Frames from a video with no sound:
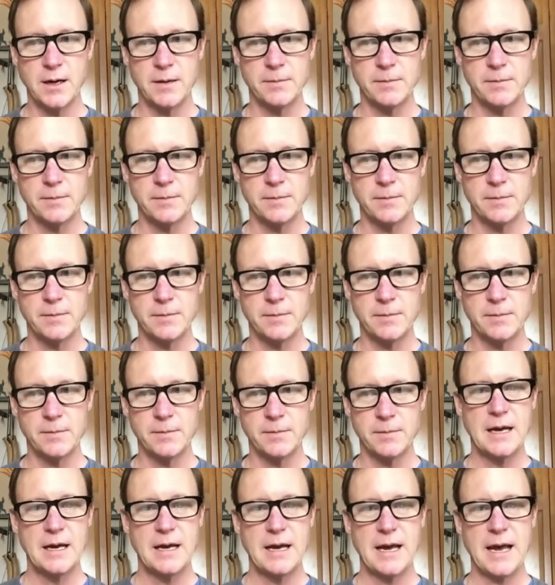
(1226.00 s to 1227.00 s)
beach,
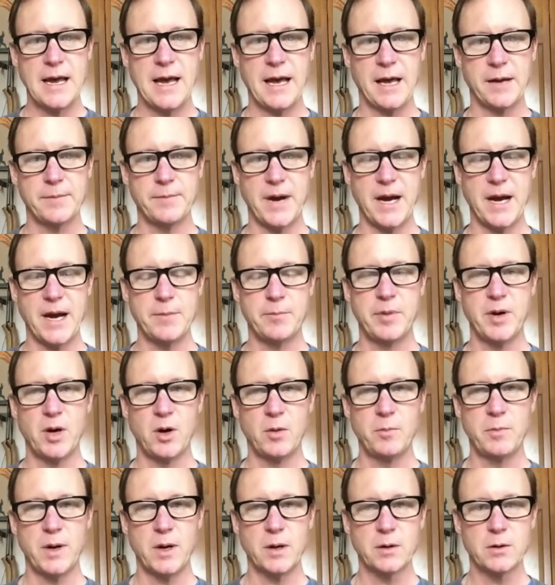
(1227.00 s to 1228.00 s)
and my belt
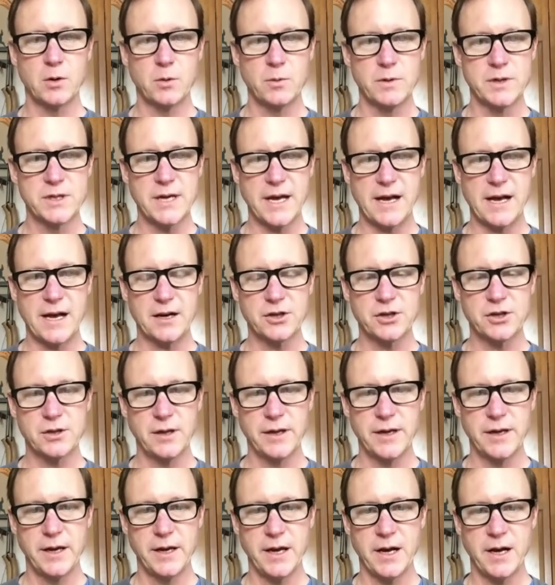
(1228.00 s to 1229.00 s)
buckle was
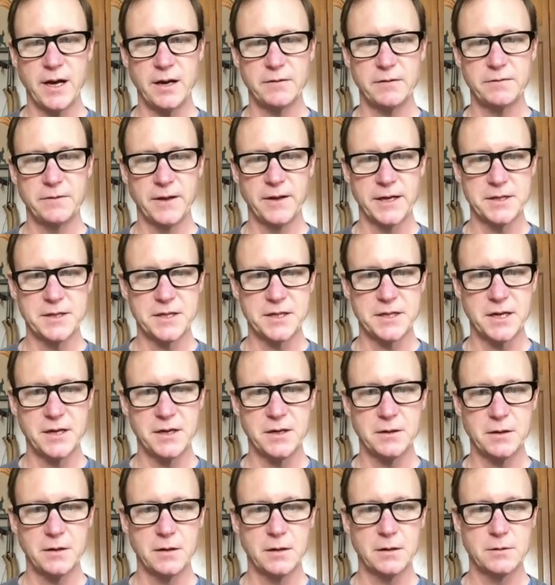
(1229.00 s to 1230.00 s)
actually a flint and
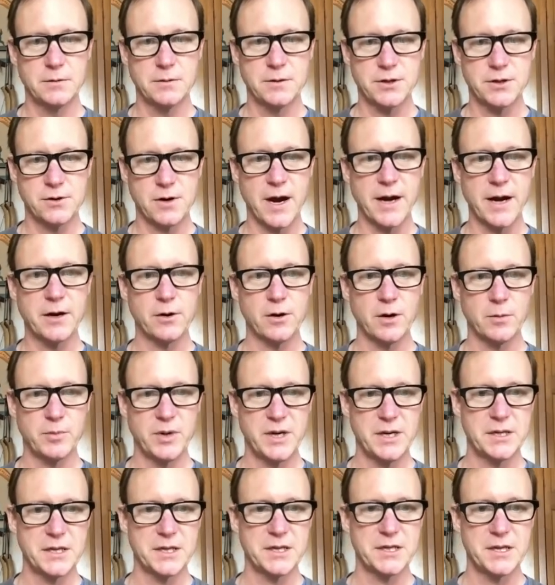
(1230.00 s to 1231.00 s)
steel striker, a piece
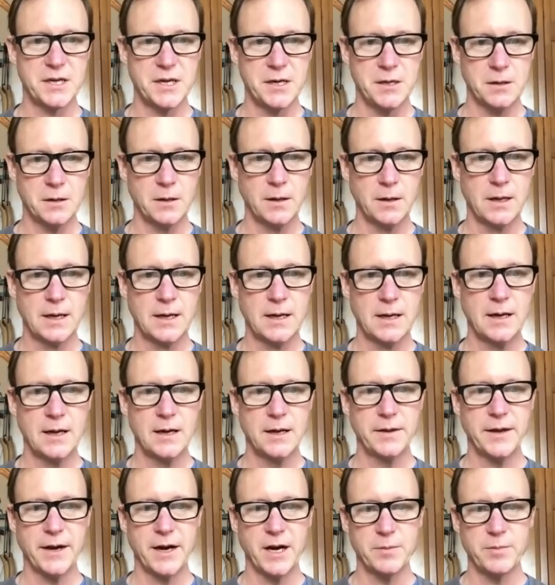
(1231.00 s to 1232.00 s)
of steel
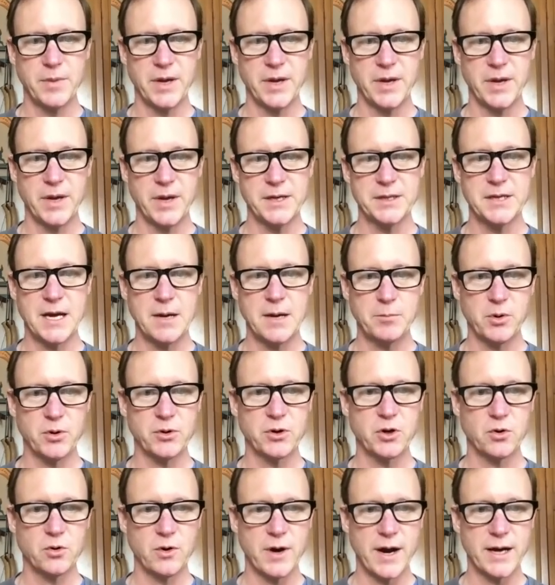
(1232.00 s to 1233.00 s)
that had been tempered
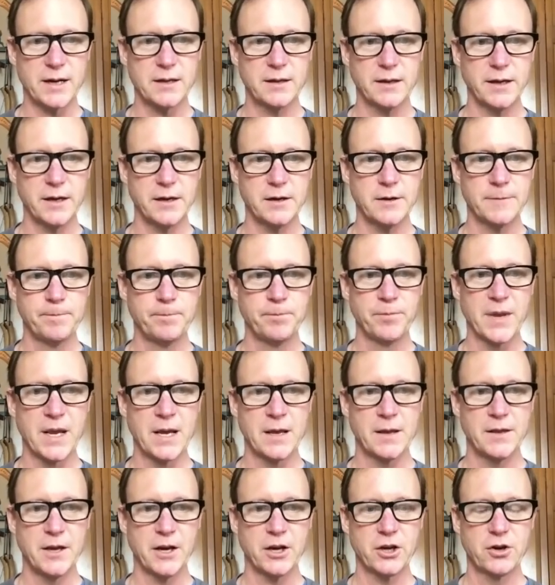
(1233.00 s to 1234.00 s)
correctly
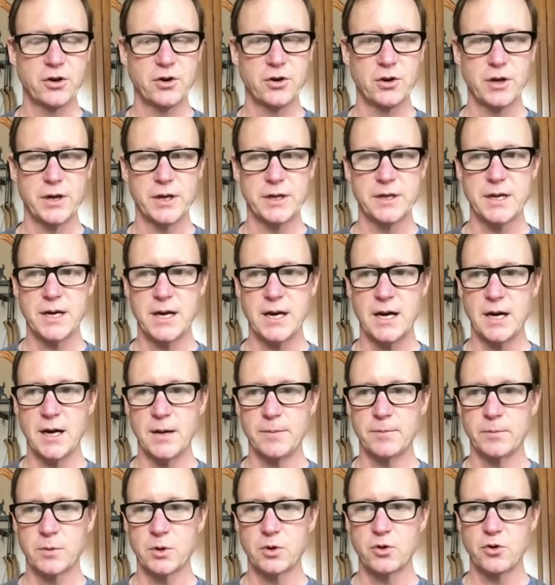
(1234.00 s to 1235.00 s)
that could
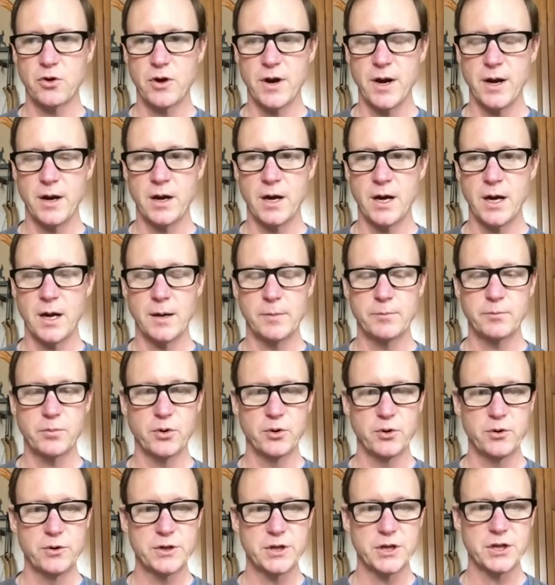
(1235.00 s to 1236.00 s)

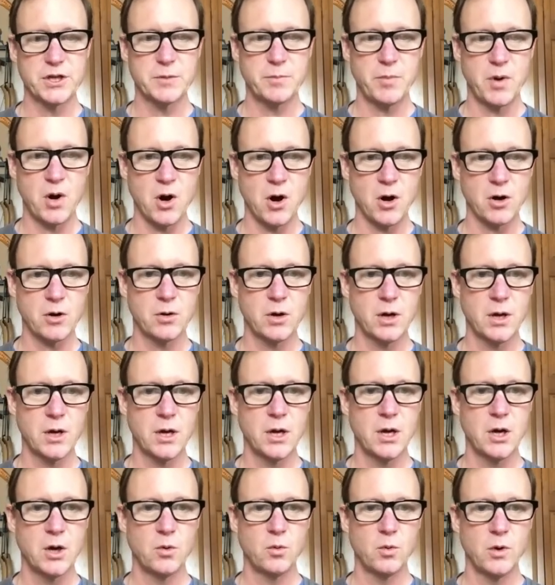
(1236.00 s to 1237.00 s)
produce a spark
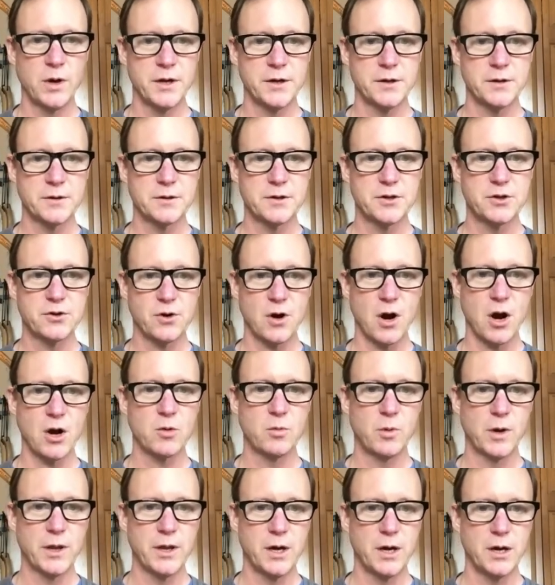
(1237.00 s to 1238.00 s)
when struck
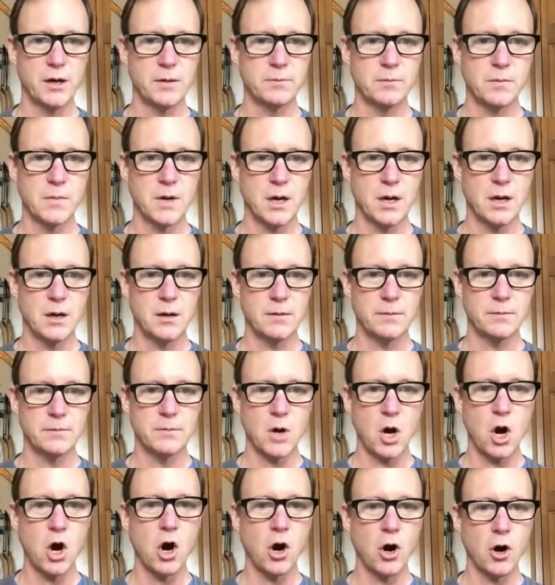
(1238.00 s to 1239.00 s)
with a
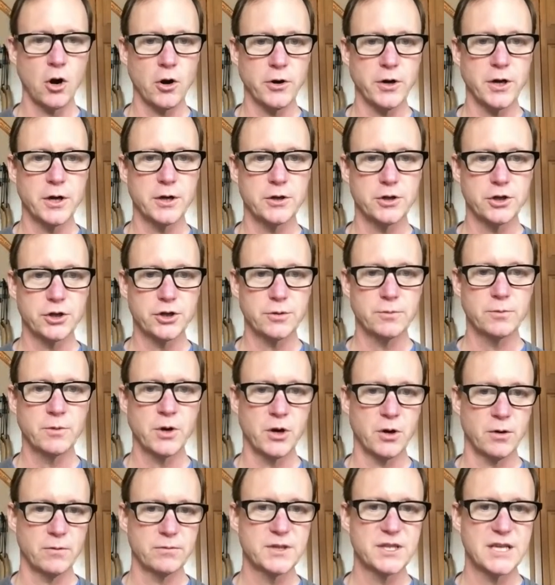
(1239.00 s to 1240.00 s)
hard,
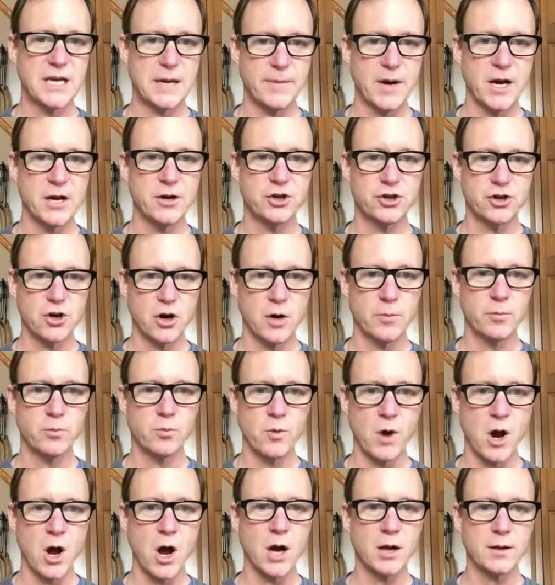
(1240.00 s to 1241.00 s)
semi-sharp
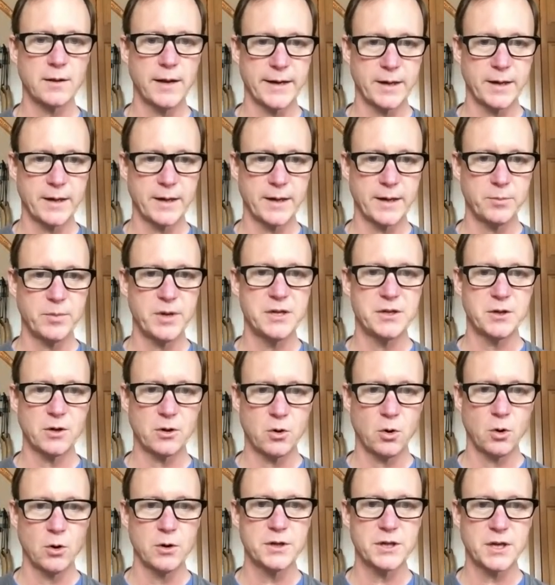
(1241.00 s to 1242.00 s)
rock like a piece of
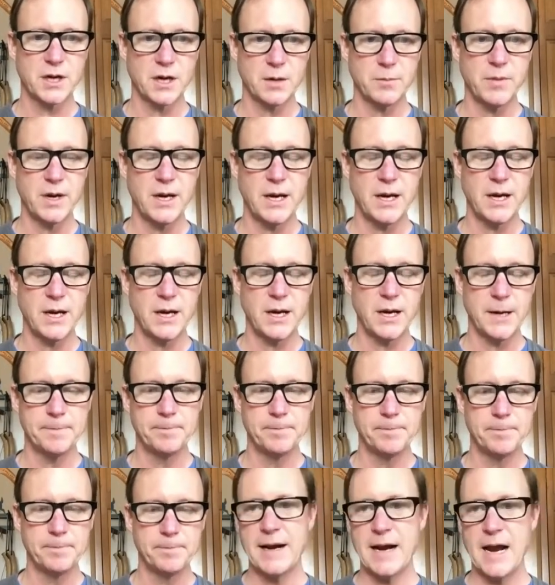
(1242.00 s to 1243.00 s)
quartz can be.
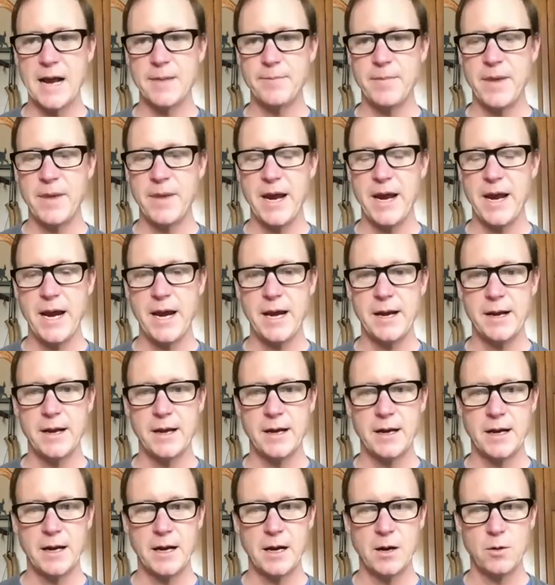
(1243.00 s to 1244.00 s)
And I
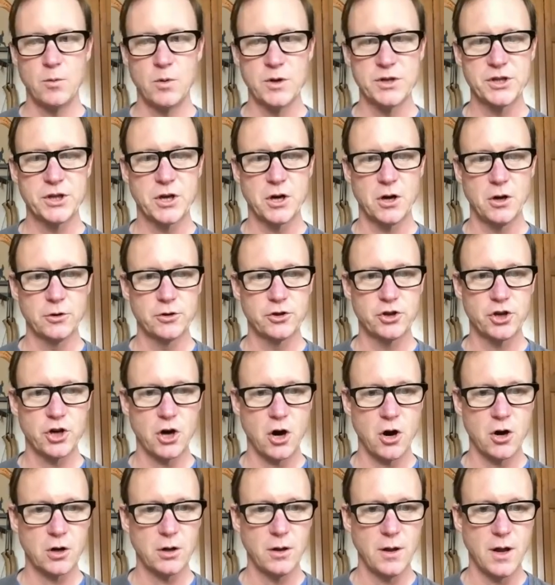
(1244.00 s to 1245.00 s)
made what's called
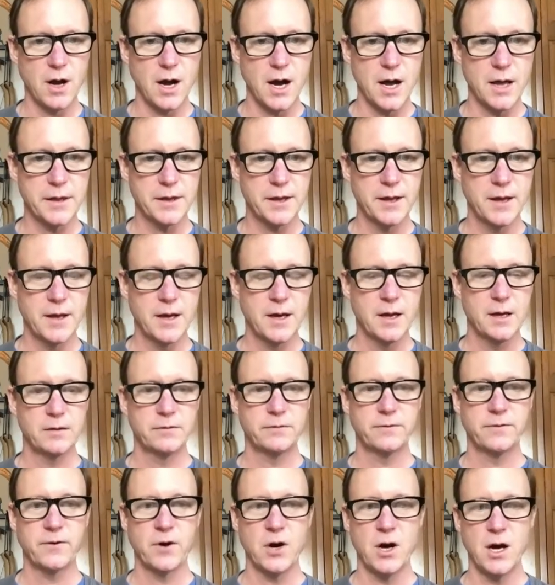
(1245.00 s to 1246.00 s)
char cloth
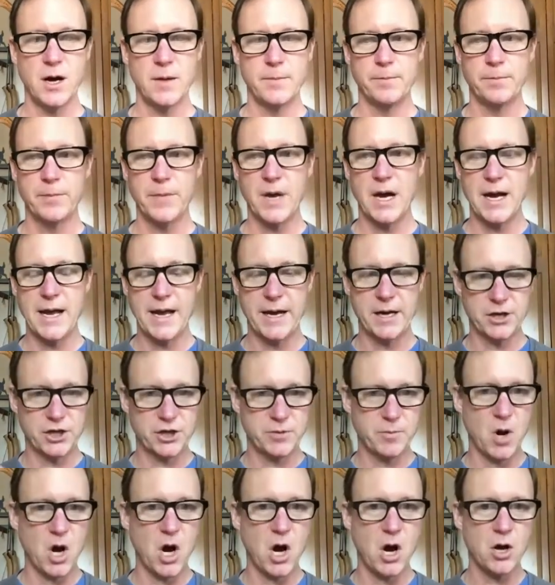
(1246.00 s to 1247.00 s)
from, I had a
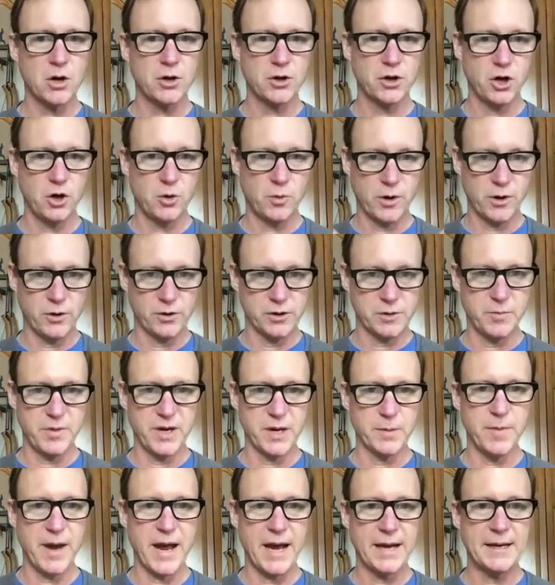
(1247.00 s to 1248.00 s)
schmog, one of those big
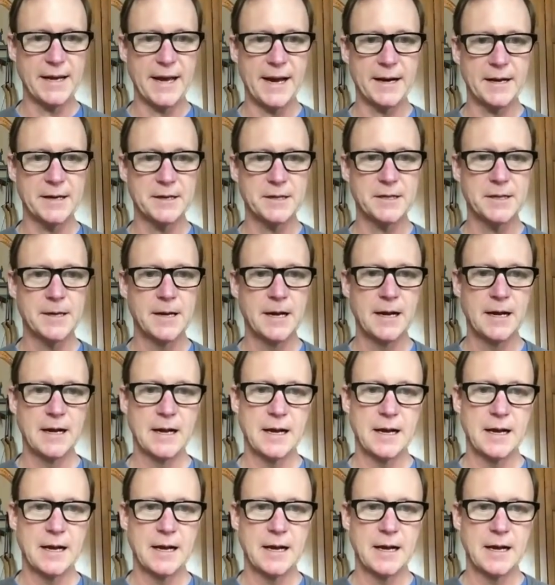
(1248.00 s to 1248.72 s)
bandanas. I